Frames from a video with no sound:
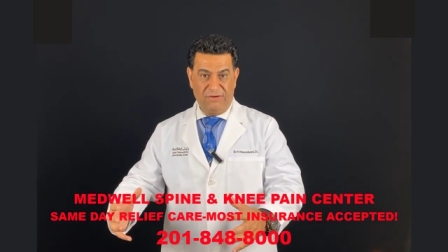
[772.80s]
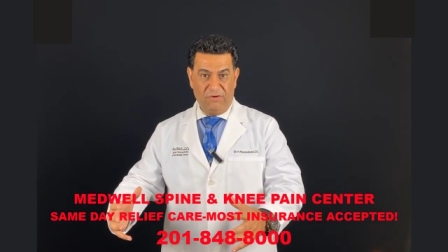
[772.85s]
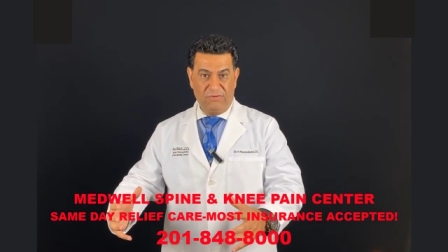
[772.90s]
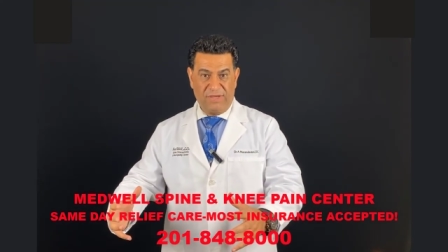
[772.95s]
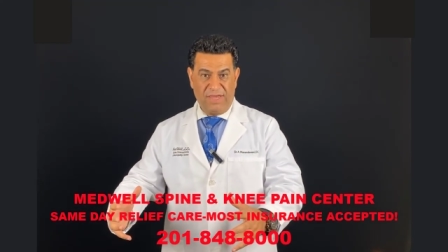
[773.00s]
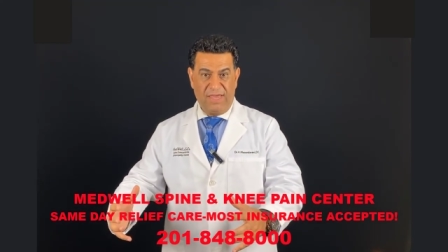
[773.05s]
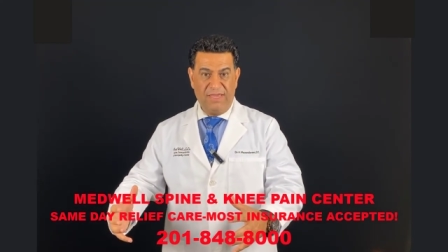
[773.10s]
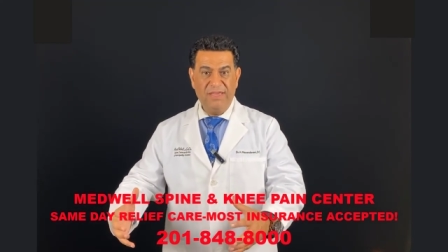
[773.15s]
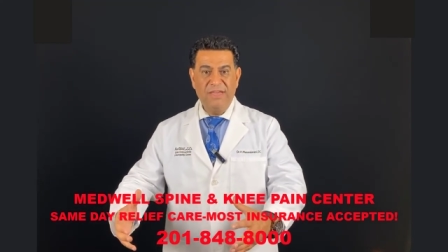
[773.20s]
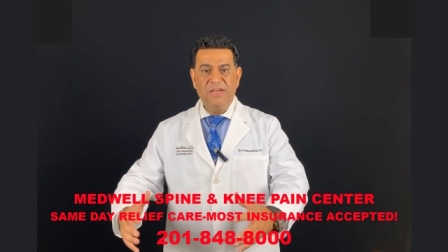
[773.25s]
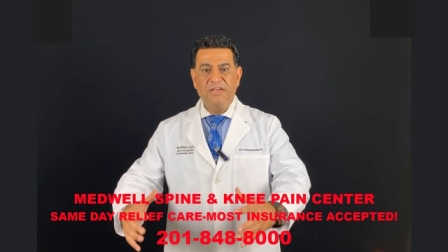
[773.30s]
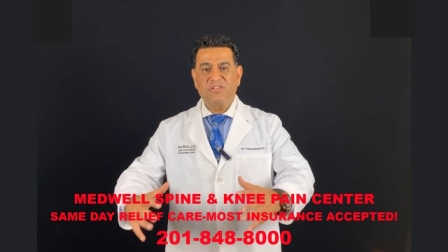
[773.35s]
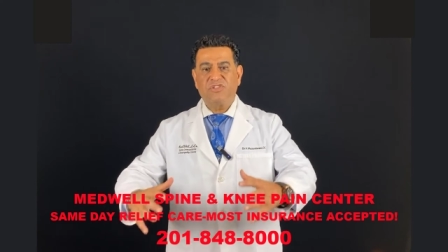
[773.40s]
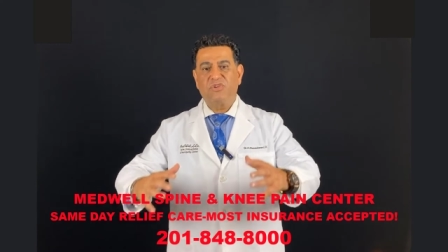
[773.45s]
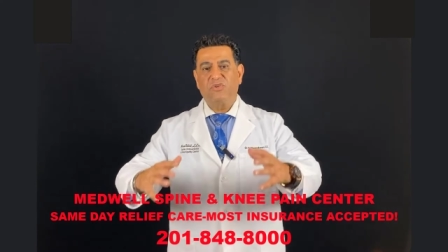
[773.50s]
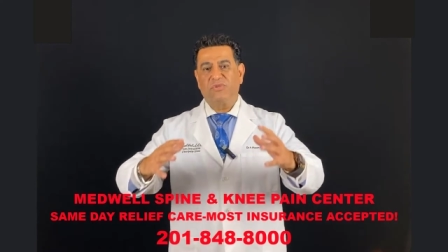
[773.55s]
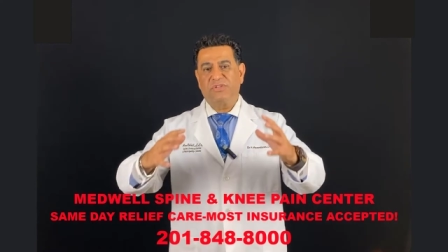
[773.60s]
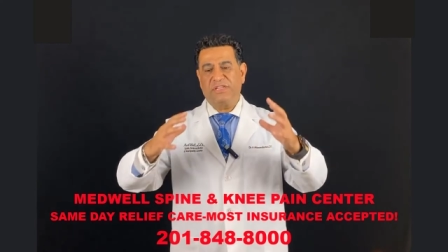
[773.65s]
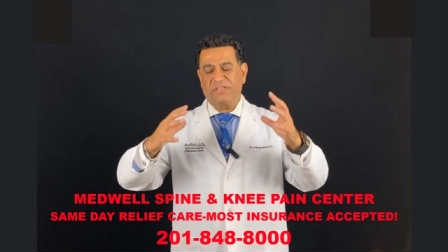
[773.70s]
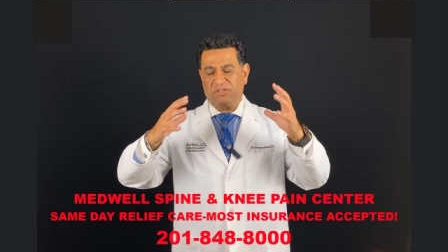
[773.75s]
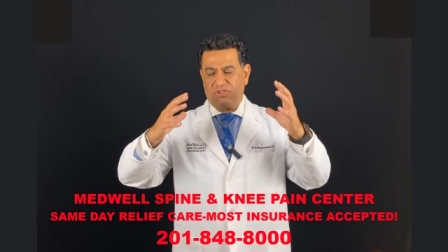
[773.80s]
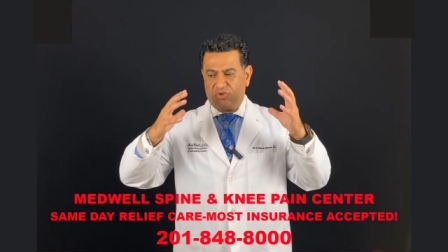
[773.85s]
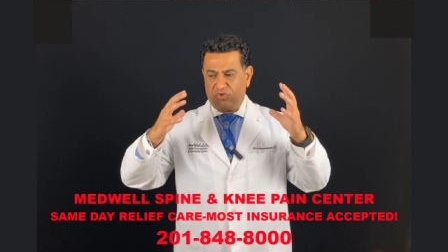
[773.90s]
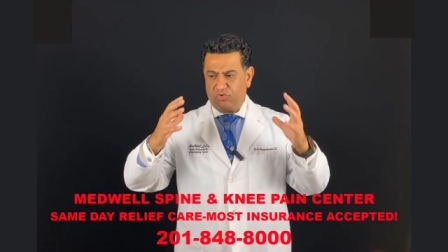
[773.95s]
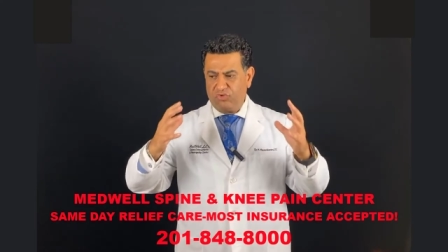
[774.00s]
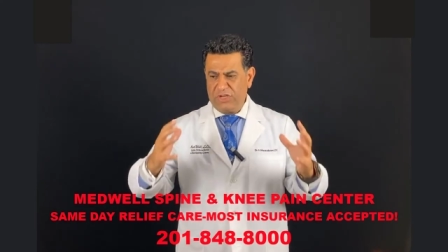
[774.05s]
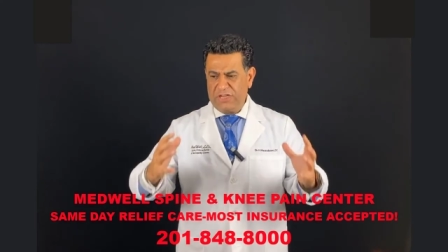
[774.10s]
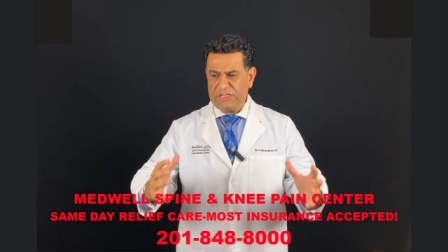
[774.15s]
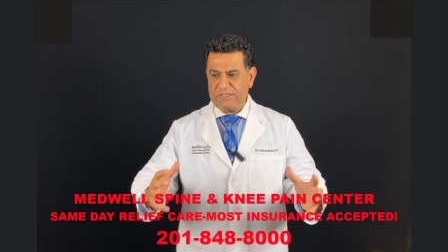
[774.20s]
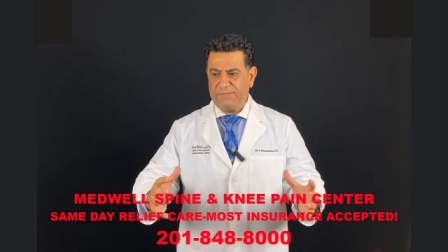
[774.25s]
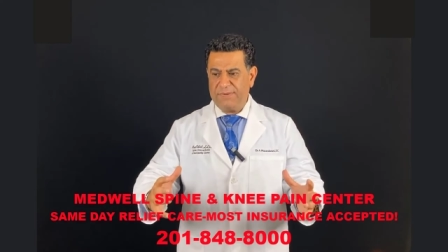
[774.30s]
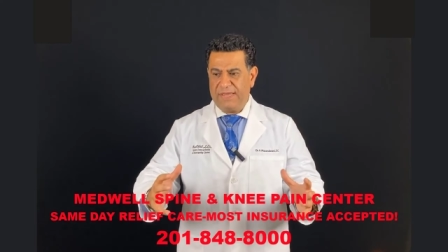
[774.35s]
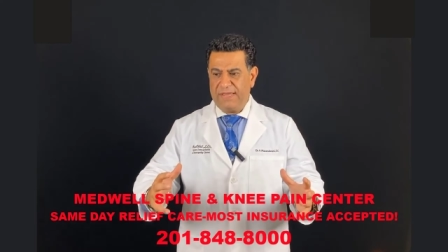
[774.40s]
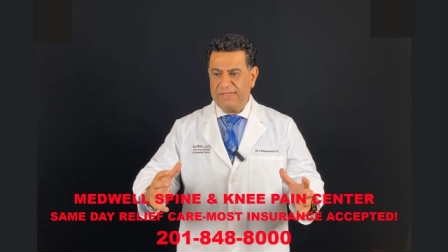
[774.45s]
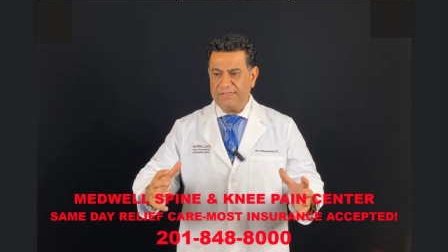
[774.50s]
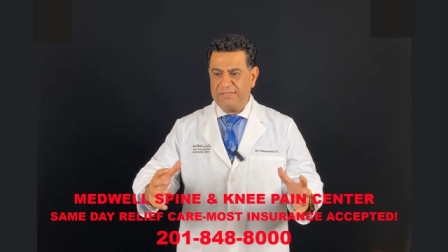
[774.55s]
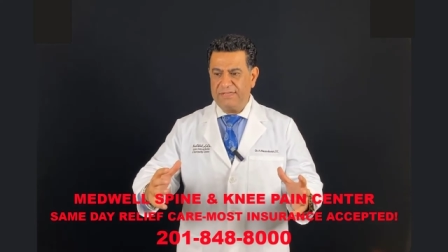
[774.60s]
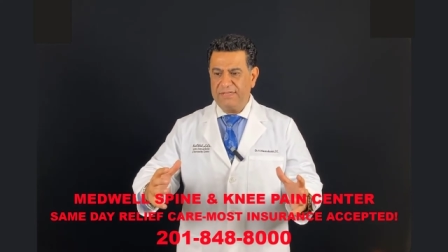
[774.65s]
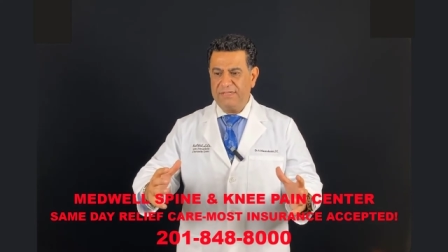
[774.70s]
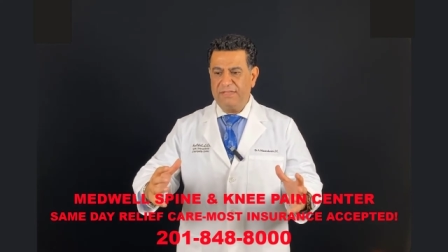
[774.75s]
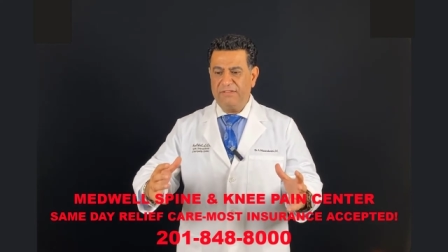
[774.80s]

Okay, so the treatment,